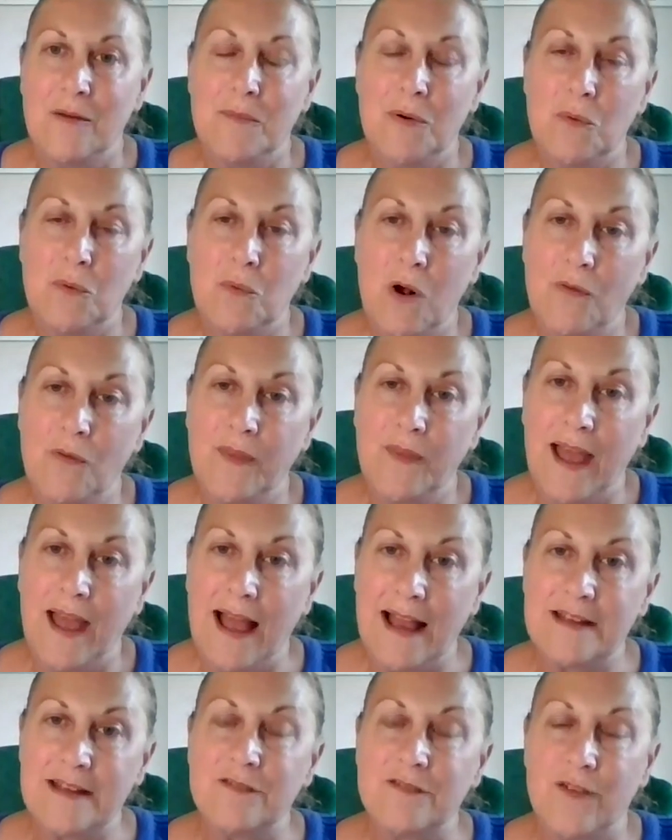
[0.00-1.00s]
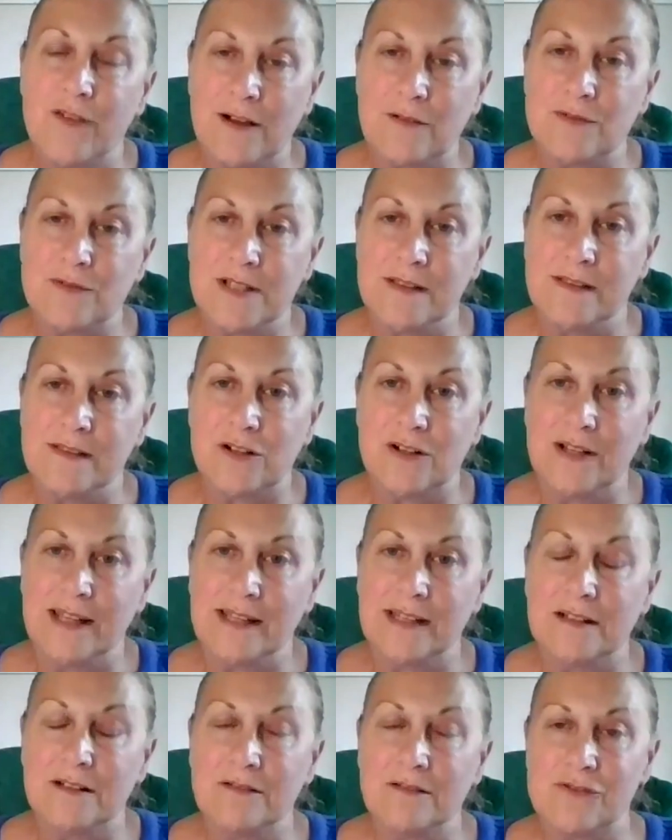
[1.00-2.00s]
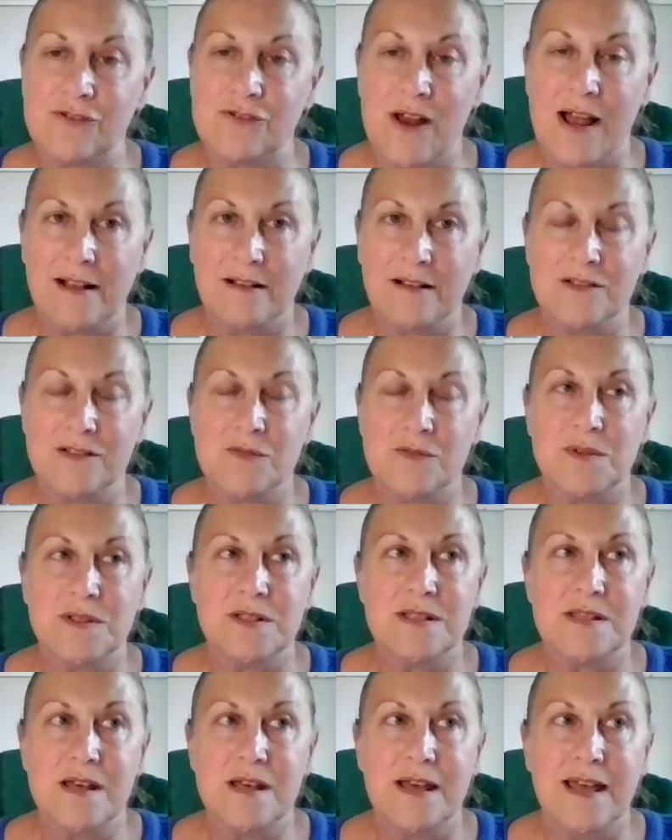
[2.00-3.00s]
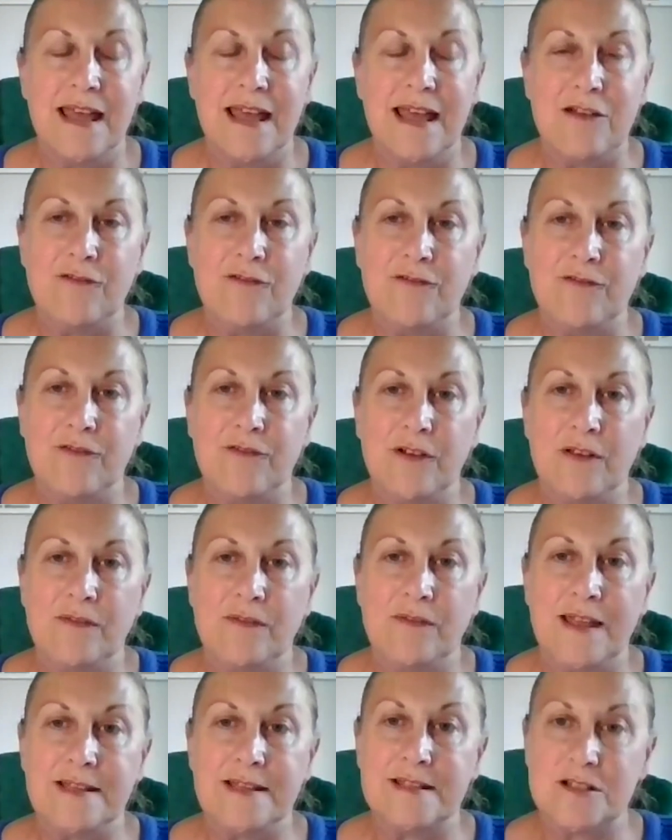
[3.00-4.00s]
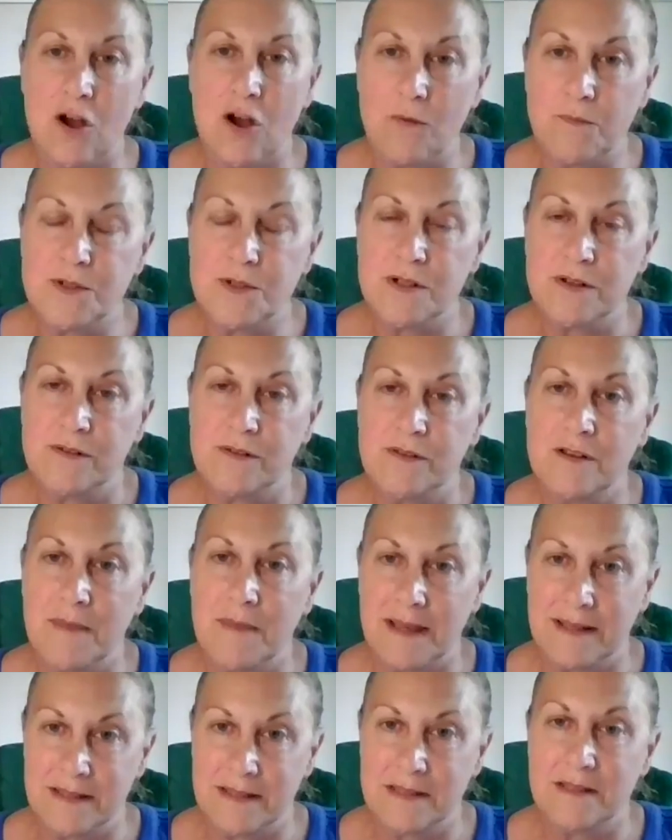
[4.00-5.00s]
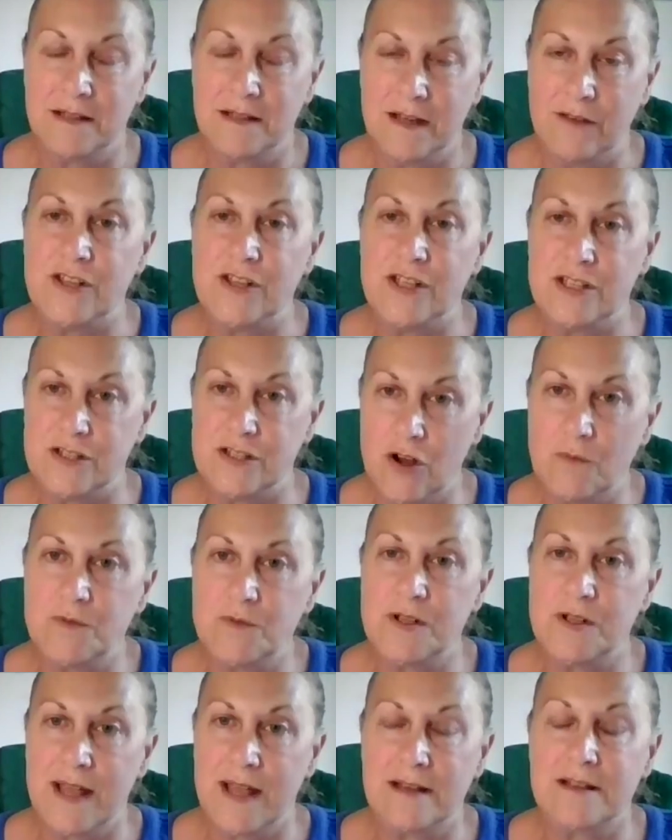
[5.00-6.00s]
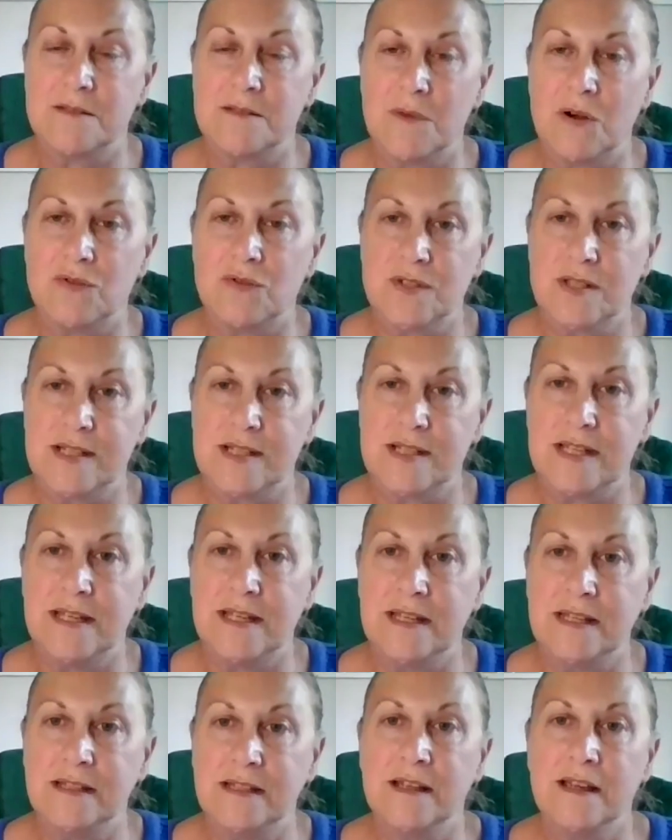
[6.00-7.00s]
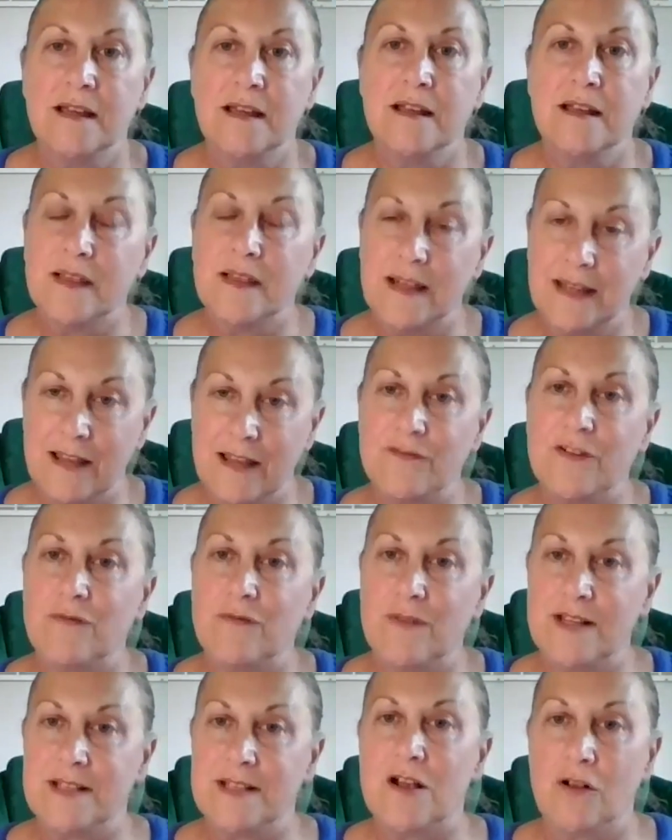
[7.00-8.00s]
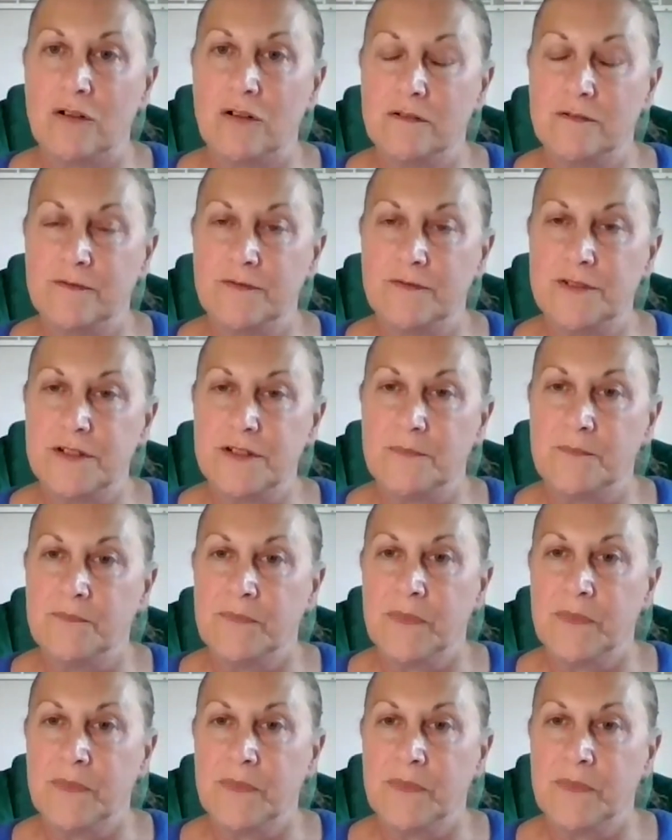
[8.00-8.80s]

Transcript: But what they had found in the clinical trials was that if they stopped the medicine, if they stopped the atomoxetine, the liver resolved.